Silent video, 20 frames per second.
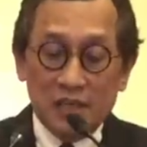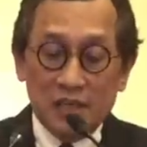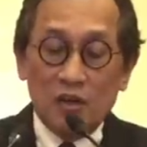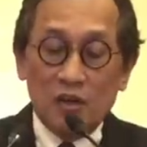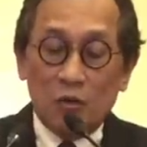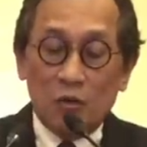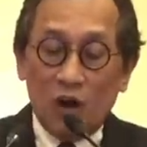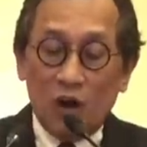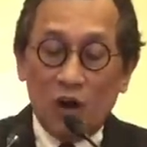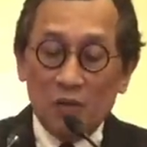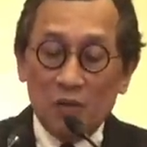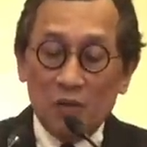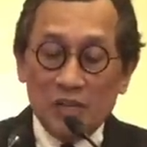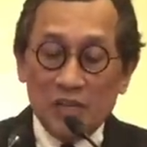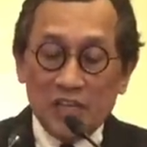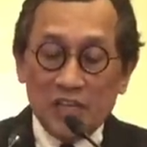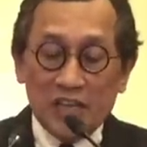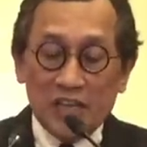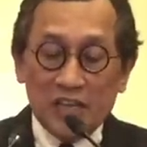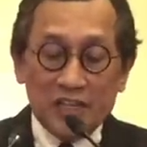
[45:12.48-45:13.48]
while
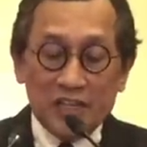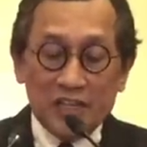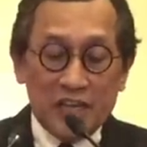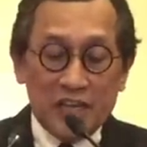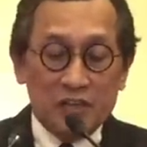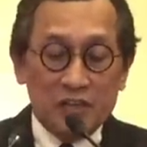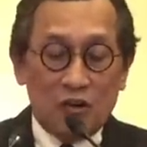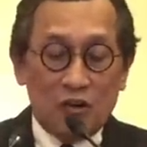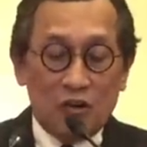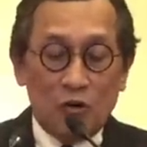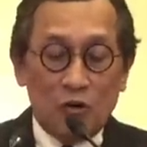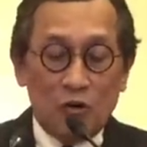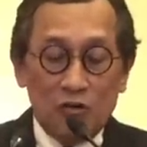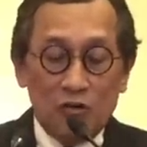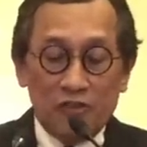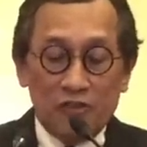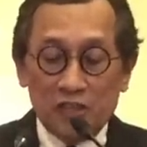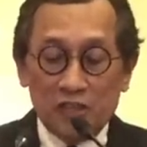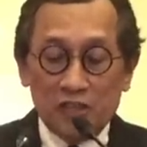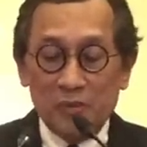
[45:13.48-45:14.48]
mitigating your own
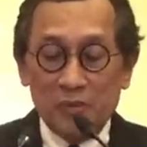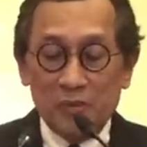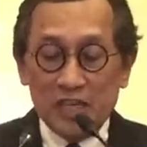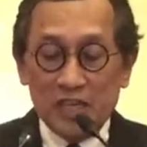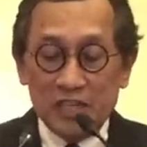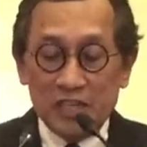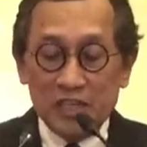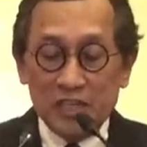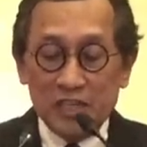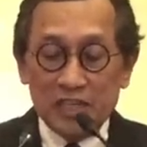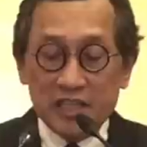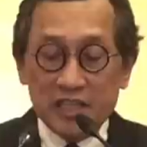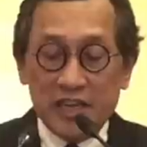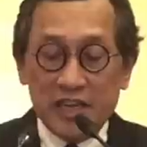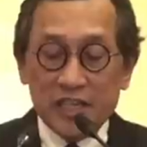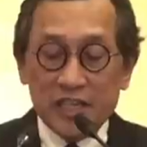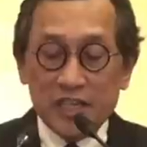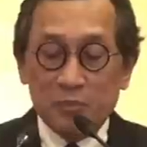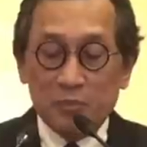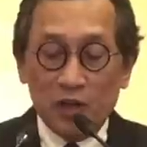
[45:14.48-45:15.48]
vulnerabilities and
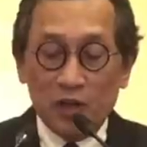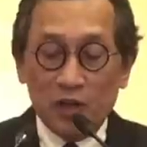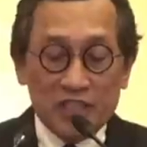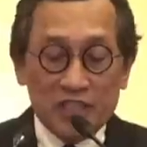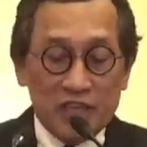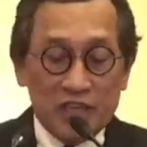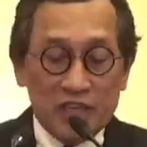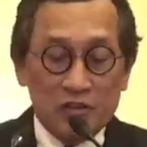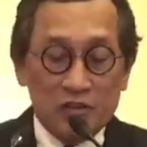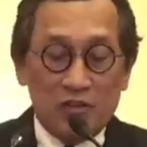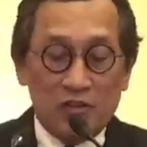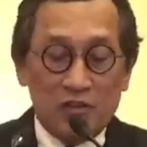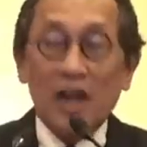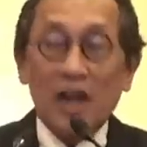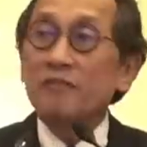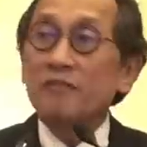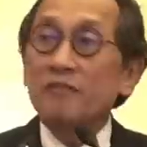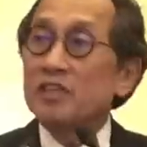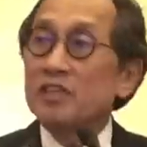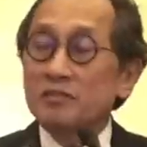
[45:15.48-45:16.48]
exploiting your
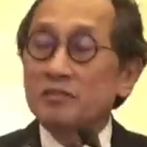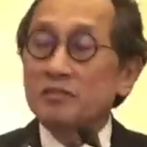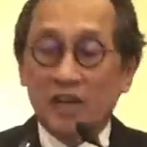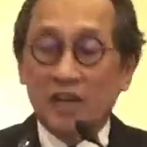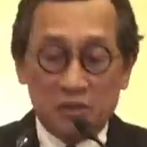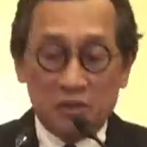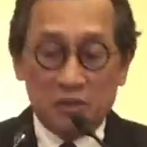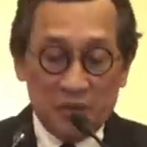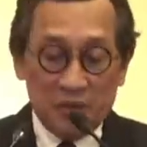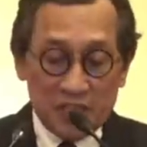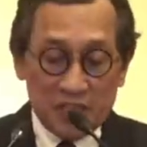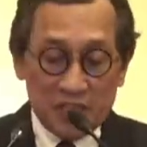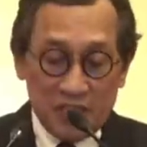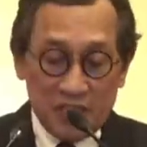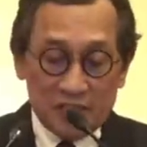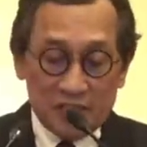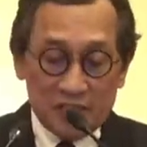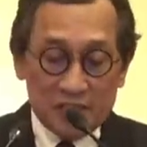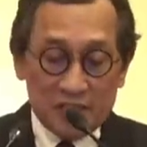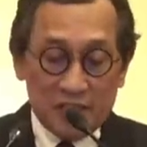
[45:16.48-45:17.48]
rivals'
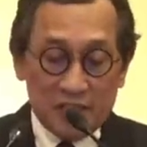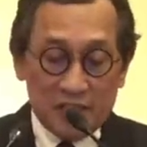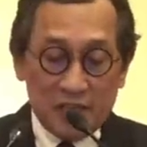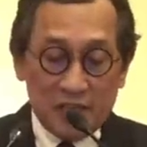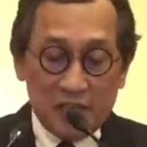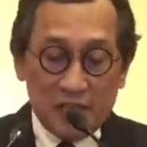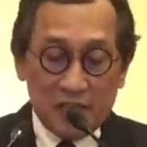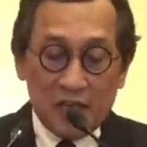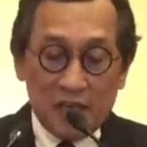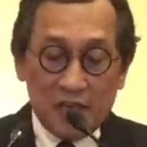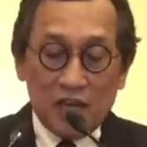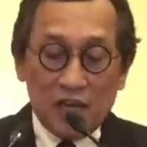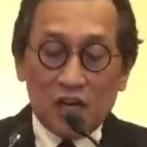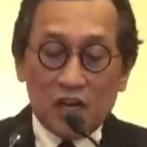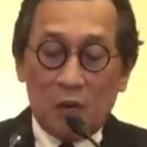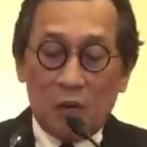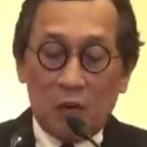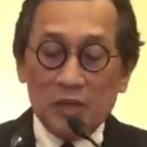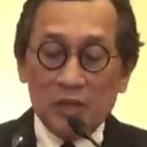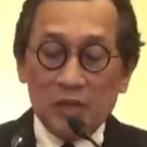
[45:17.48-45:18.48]
vulnerabilities.
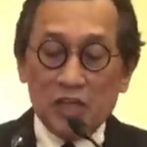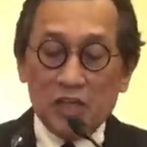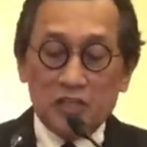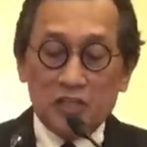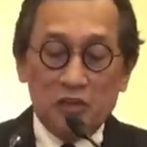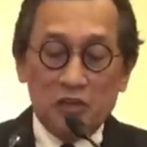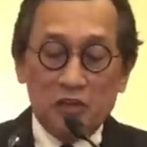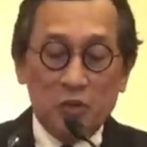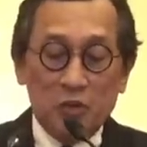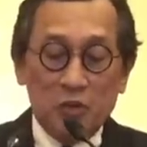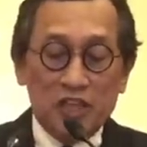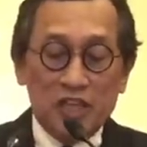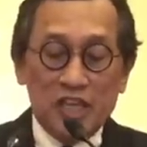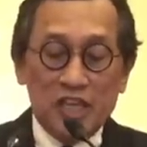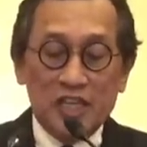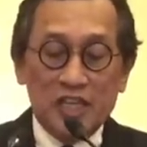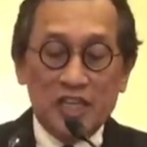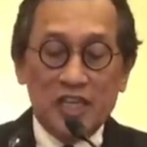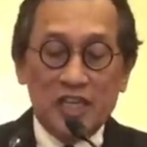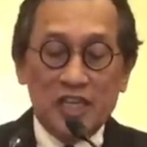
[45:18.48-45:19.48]
Competition within
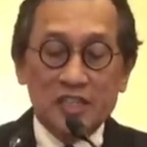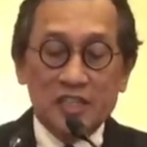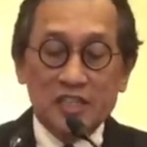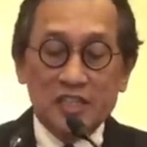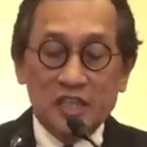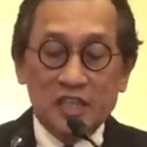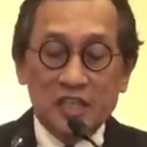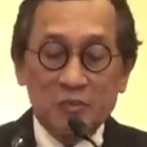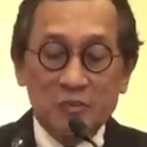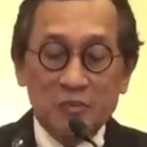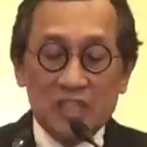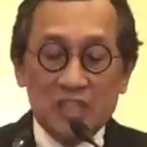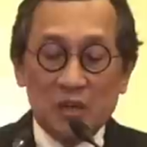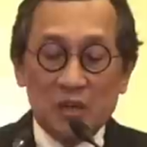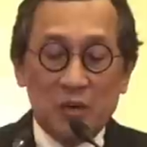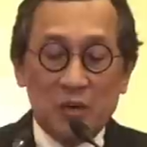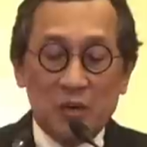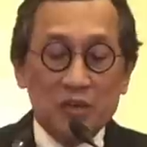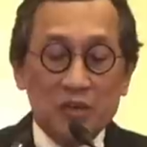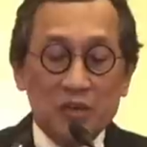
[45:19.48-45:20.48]
a system is
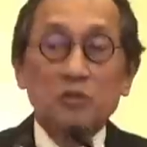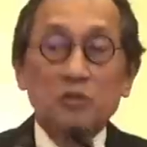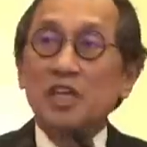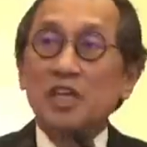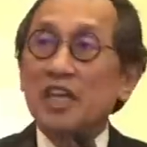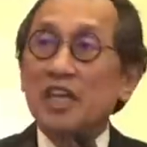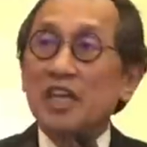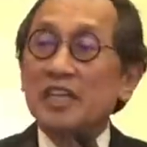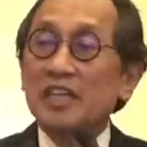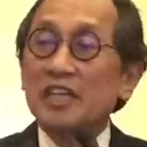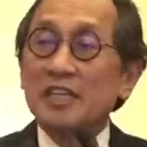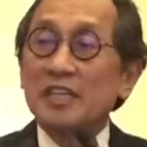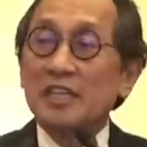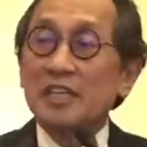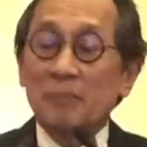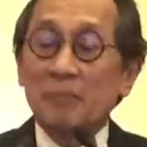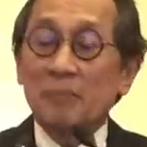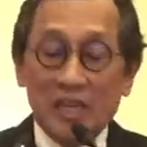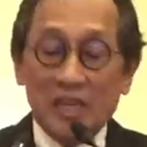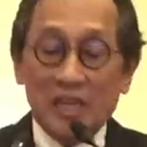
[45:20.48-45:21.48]
about using
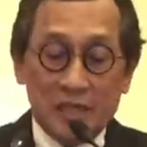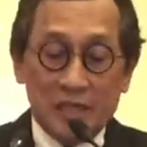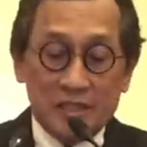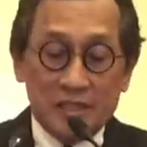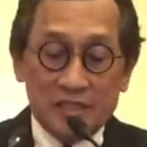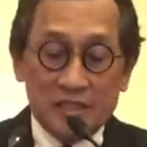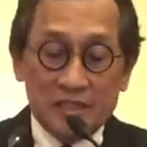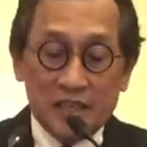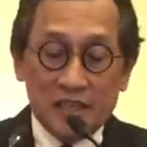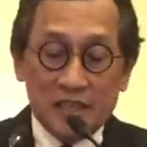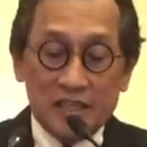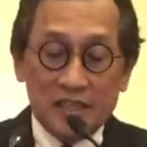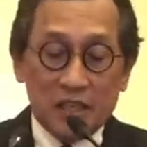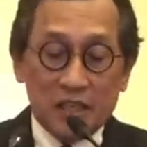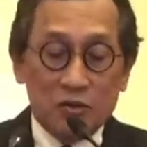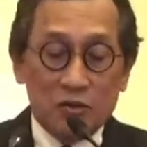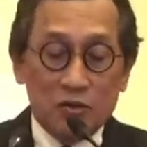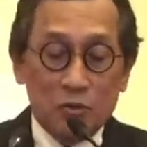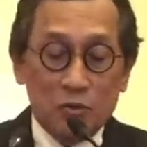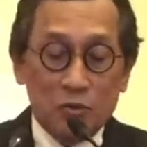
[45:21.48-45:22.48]
interdependence as
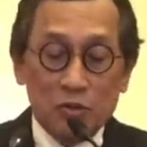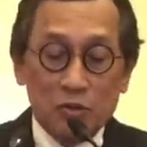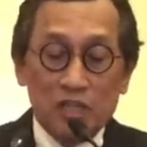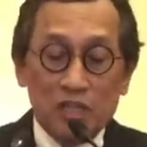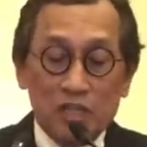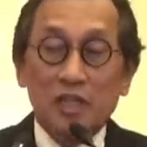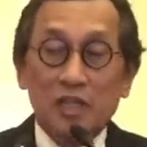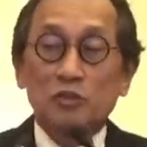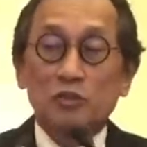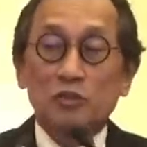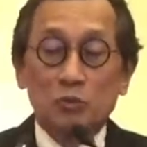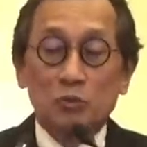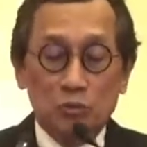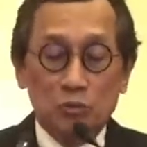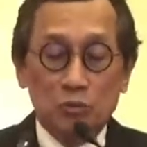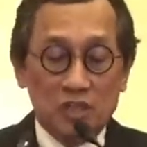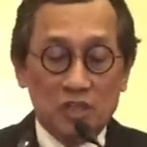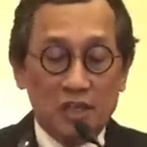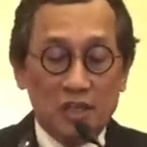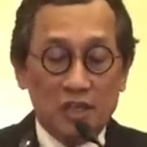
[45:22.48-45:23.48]
a tool
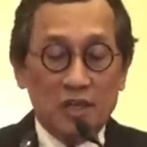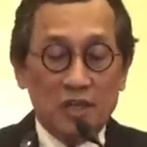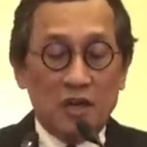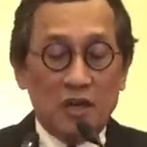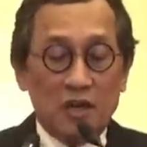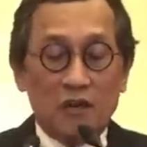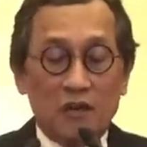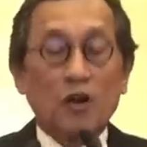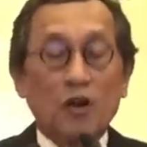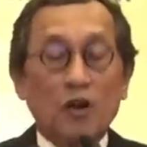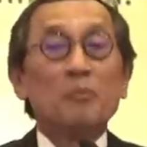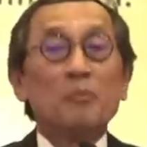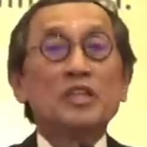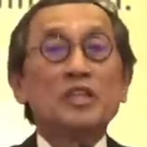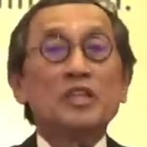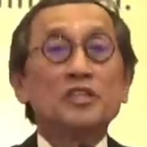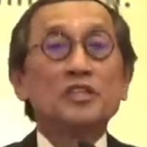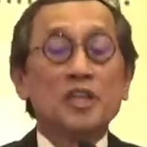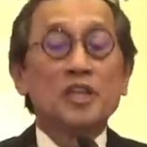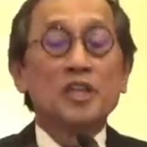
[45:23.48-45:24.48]
of
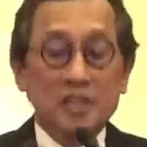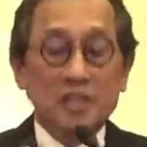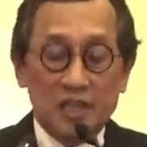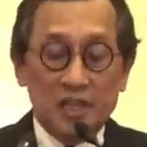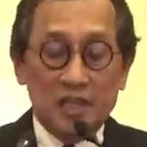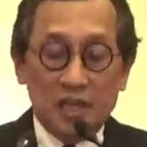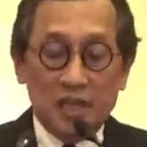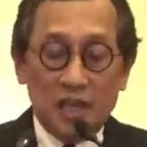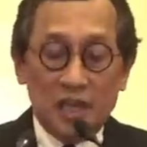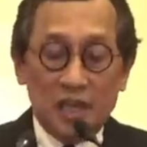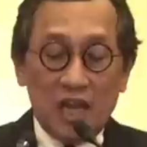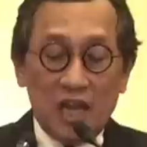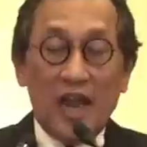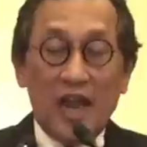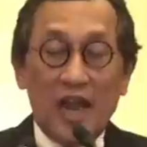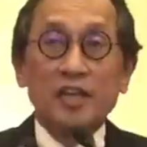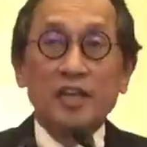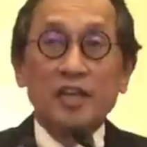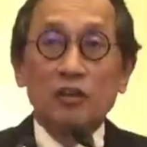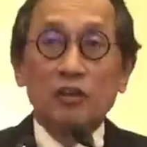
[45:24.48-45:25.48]
competition
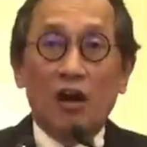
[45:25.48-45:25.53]
and